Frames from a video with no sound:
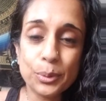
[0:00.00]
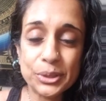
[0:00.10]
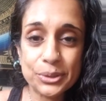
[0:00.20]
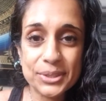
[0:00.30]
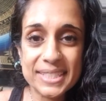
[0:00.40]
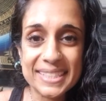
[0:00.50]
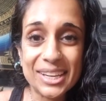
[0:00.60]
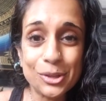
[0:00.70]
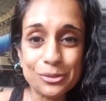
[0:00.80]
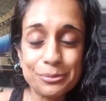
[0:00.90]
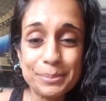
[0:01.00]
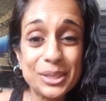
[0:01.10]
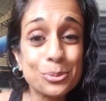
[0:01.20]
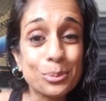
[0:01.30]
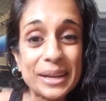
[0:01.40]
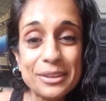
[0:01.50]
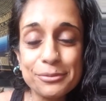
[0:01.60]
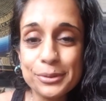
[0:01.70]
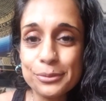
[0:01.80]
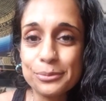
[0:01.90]
yourself. Be
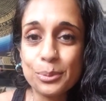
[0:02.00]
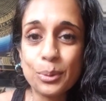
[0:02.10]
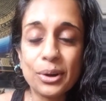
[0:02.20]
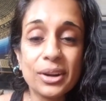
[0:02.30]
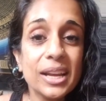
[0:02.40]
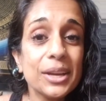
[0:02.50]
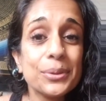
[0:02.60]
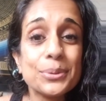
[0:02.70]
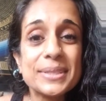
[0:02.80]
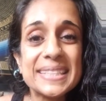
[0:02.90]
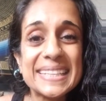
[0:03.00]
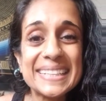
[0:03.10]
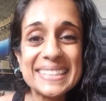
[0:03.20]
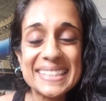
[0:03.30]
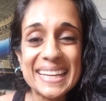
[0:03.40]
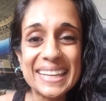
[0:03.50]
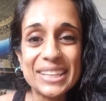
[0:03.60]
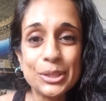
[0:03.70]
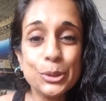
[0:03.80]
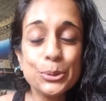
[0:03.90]
grateful for those things that
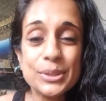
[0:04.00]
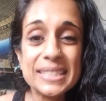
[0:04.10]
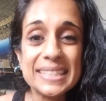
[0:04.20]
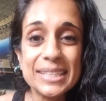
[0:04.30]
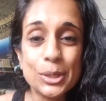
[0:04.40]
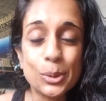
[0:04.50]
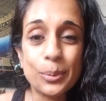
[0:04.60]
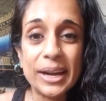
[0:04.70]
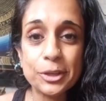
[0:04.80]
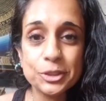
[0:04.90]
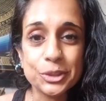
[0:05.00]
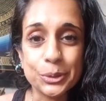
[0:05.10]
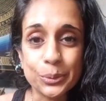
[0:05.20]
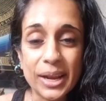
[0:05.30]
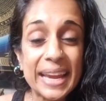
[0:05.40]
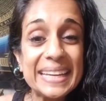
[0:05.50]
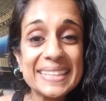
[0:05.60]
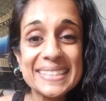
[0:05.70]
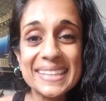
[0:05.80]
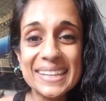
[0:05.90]
you see around you.
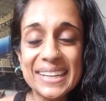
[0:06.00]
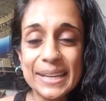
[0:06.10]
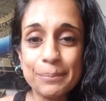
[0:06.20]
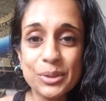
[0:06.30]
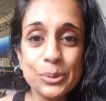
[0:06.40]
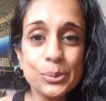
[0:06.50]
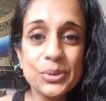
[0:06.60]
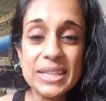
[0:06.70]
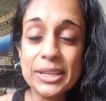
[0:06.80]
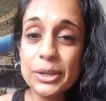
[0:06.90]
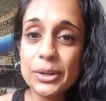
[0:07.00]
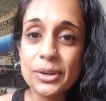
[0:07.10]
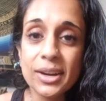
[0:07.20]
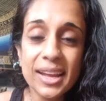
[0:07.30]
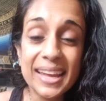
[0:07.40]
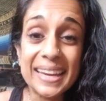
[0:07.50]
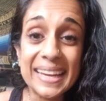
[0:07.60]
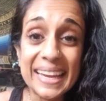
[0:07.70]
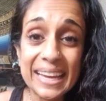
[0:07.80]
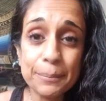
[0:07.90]
Anytime you hear an
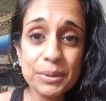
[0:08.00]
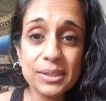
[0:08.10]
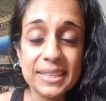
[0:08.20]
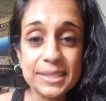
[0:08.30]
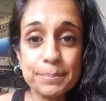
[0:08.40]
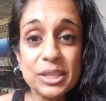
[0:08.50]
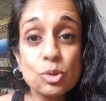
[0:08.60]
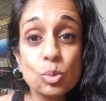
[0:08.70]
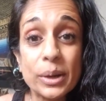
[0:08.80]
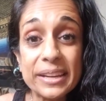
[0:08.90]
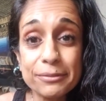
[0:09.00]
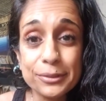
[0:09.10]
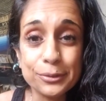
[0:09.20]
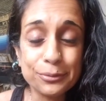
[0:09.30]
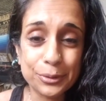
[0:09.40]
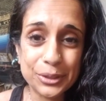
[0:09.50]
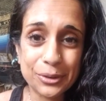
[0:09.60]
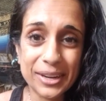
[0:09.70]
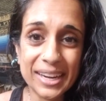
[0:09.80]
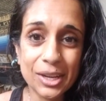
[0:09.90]
ambulance, be grateful for your
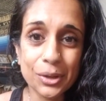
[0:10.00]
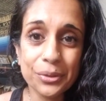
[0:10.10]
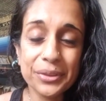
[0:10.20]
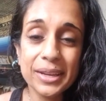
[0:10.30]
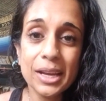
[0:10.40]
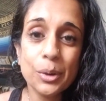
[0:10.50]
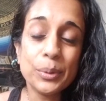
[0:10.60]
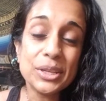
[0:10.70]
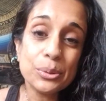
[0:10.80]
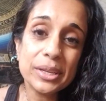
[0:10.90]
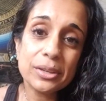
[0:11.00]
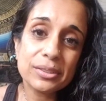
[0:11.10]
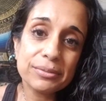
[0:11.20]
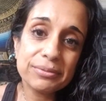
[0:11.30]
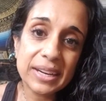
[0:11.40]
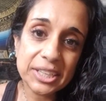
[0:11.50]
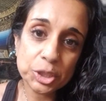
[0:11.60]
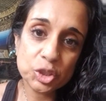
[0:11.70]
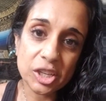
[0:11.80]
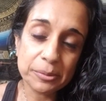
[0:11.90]
health. When you hear a fire
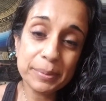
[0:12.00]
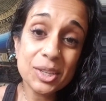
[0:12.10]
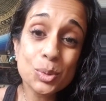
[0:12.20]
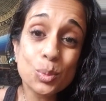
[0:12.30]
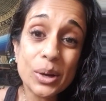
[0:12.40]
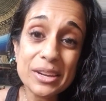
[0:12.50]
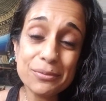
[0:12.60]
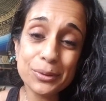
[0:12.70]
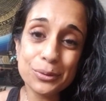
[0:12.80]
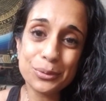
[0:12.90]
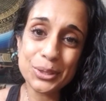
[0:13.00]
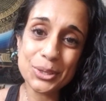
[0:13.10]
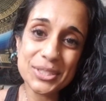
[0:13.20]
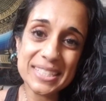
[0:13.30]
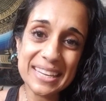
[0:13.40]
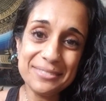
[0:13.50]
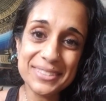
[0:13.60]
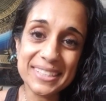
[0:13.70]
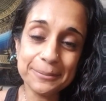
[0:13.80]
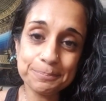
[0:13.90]
truck, be grateful for your
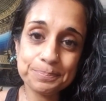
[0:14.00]
safety.